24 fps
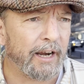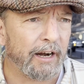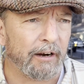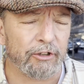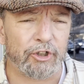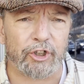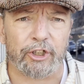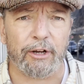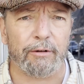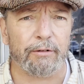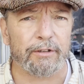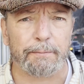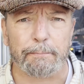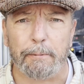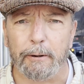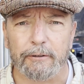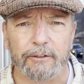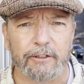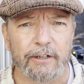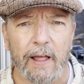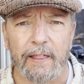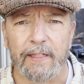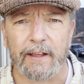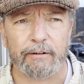she was
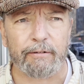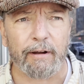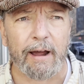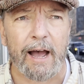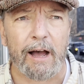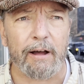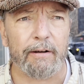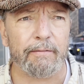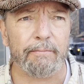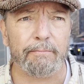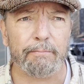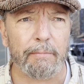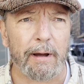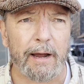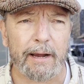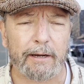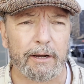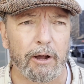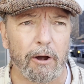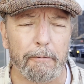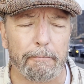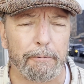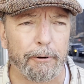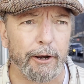boots on the ground, my
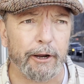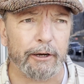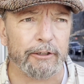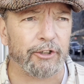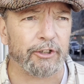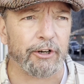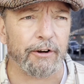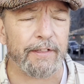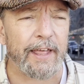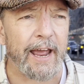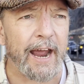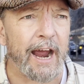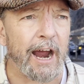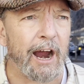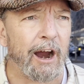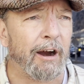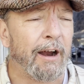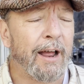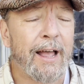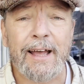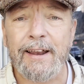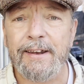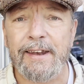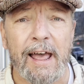co-producer there.
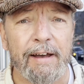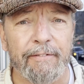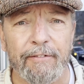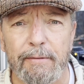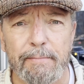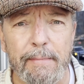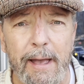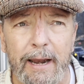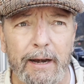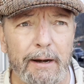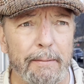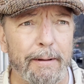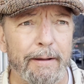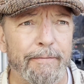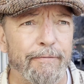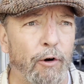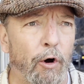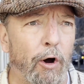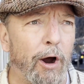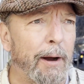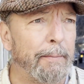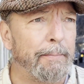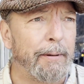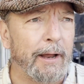Never met her
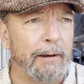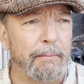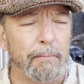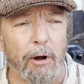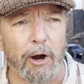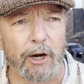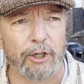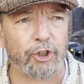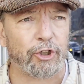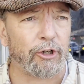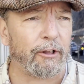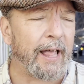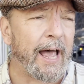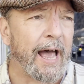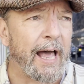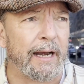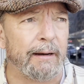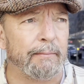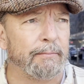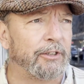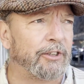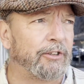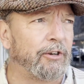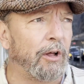before, but Marshall
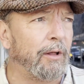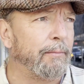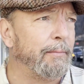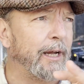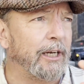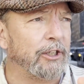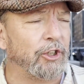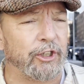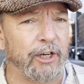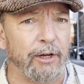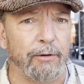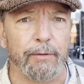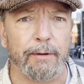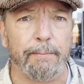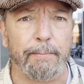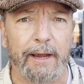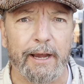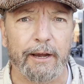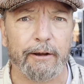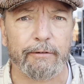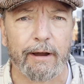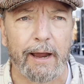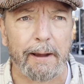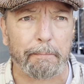Adams told me she would
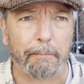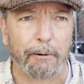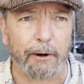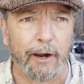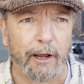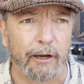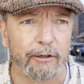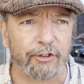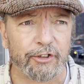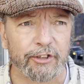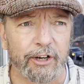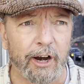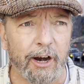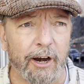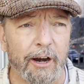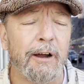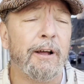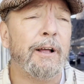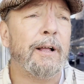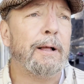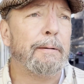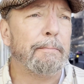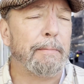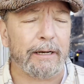be a great producer,
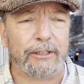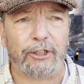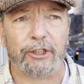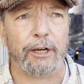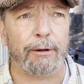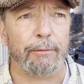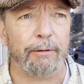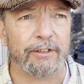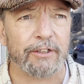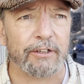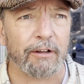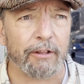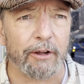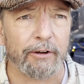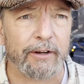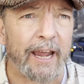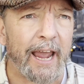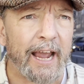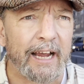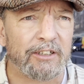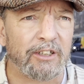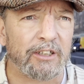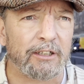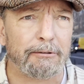that she was a
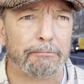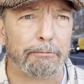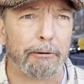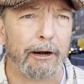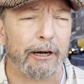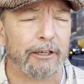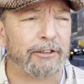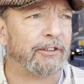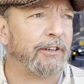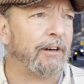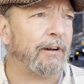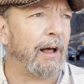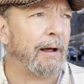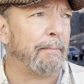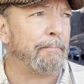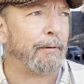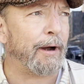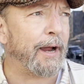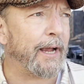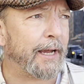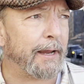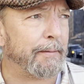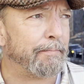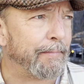location person on
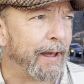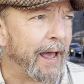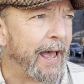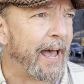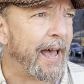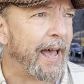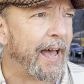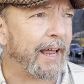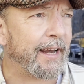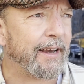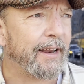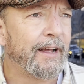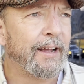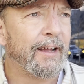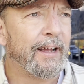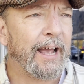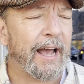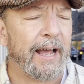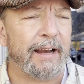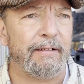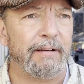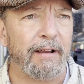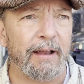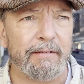Breaking Bad,
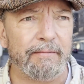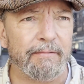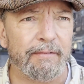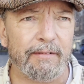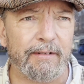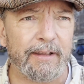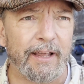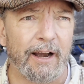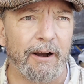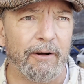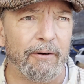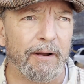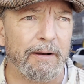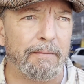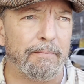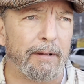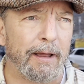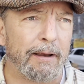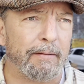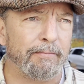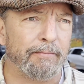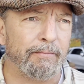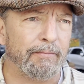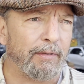and
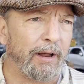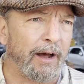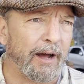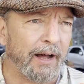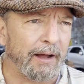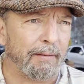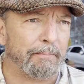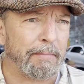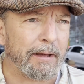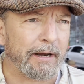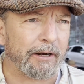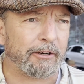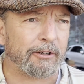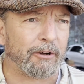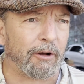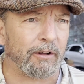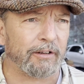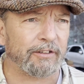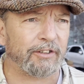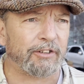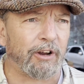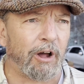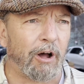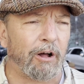Better
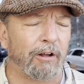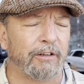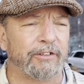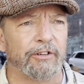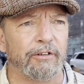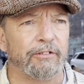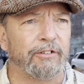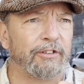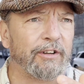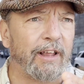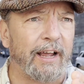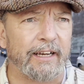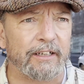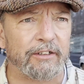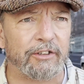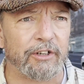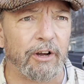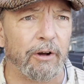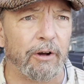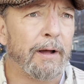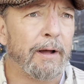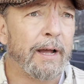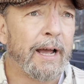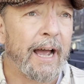Call Saul. So it's like,
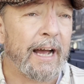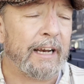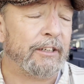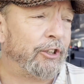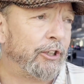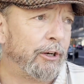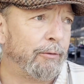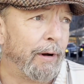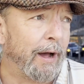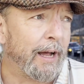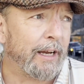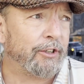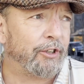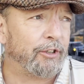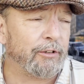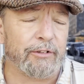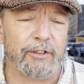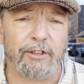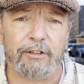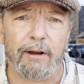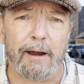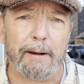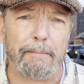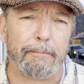and she was
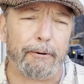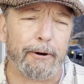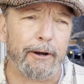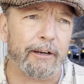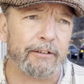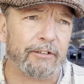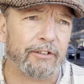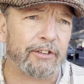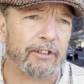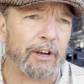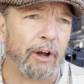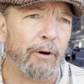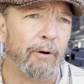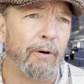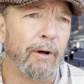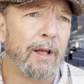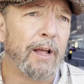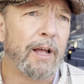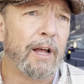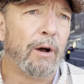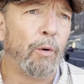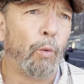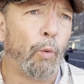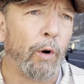a great producer. So
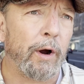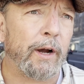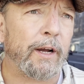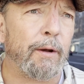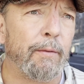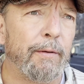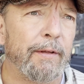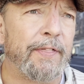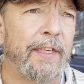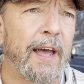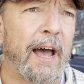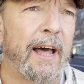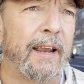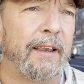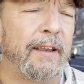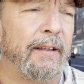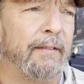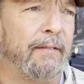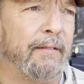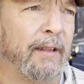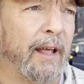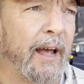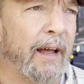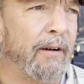working with them
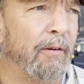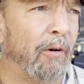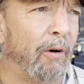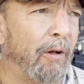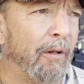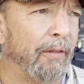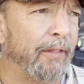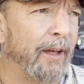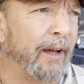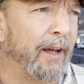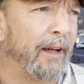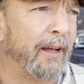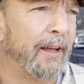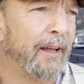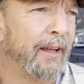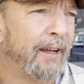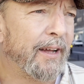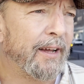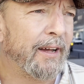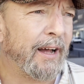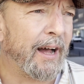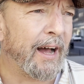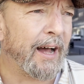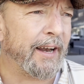in all the,
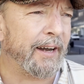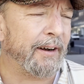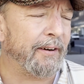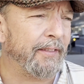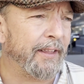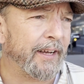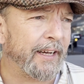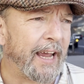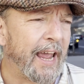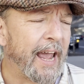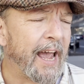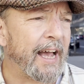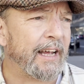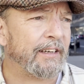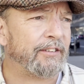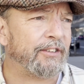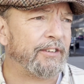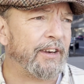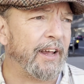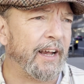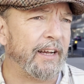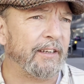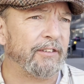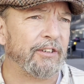I don't know, the
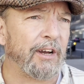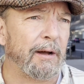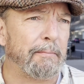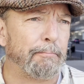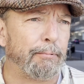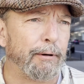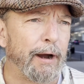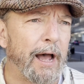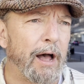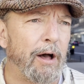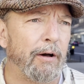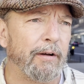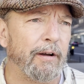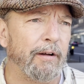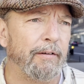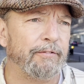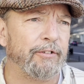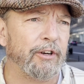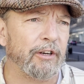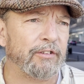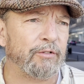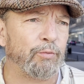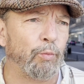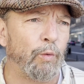castings, I'm proud of
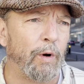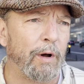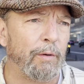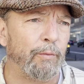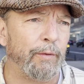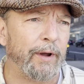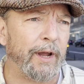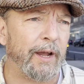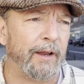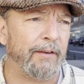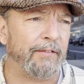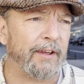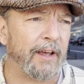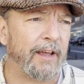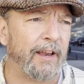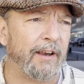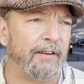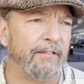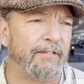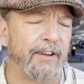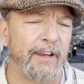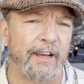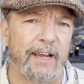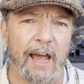just what we
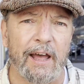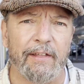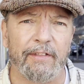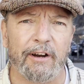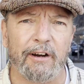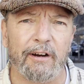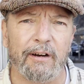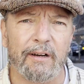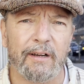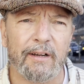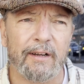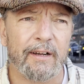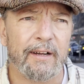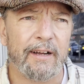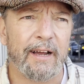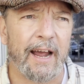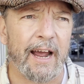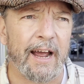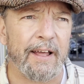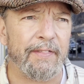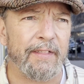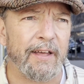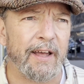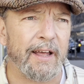did together
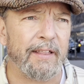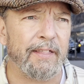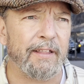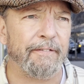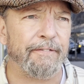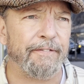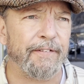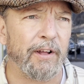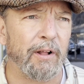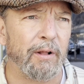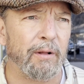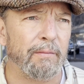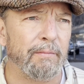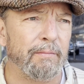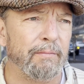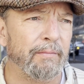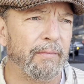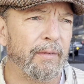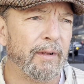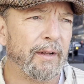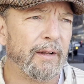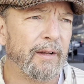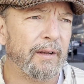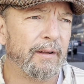in the film,
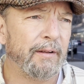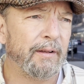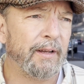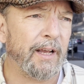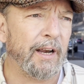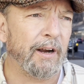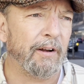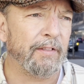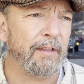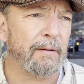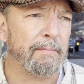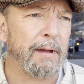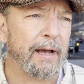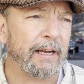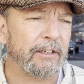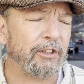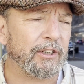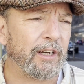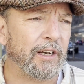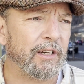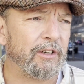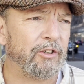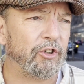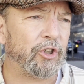the
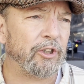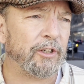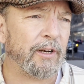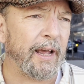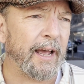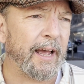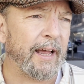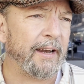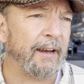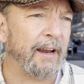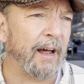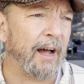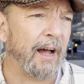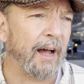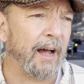message, and